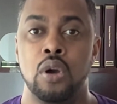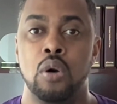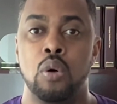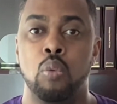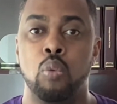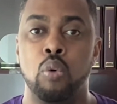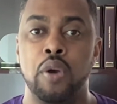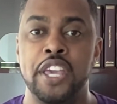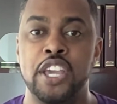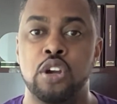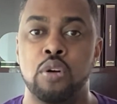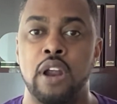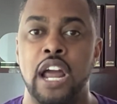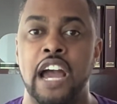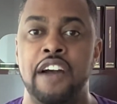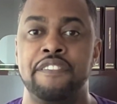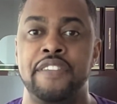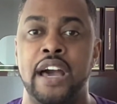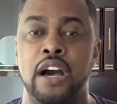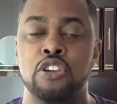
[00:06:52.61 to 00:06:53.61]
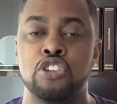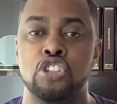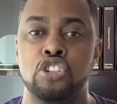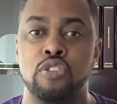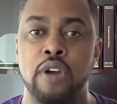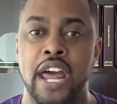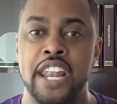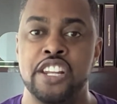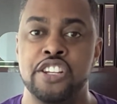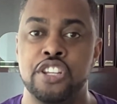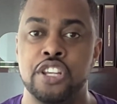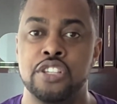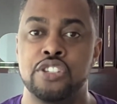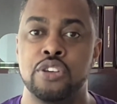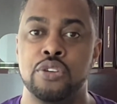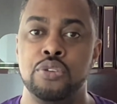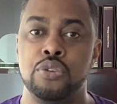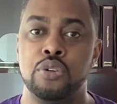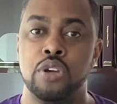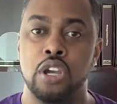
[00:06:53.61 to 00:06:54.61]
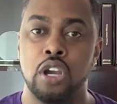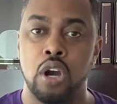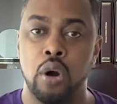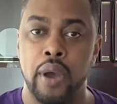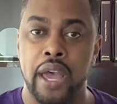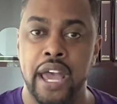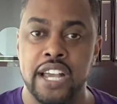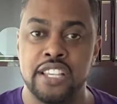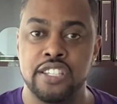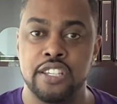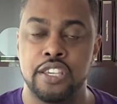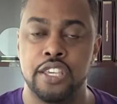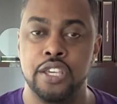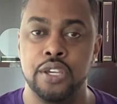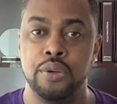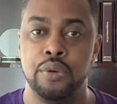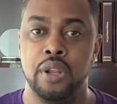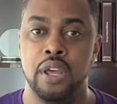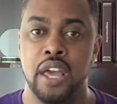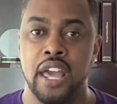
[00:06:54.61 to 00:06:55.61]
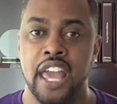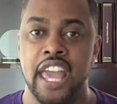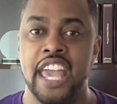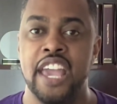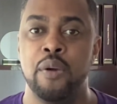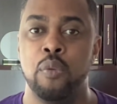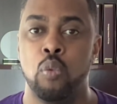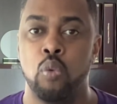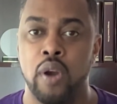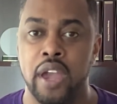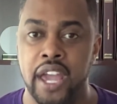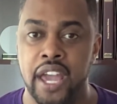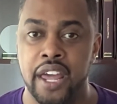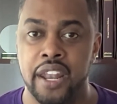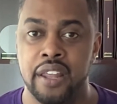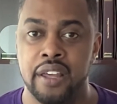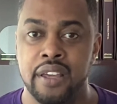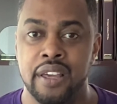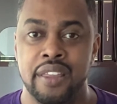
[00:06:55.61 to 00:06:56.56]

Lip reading: We craft out strategies so you can go execute and win.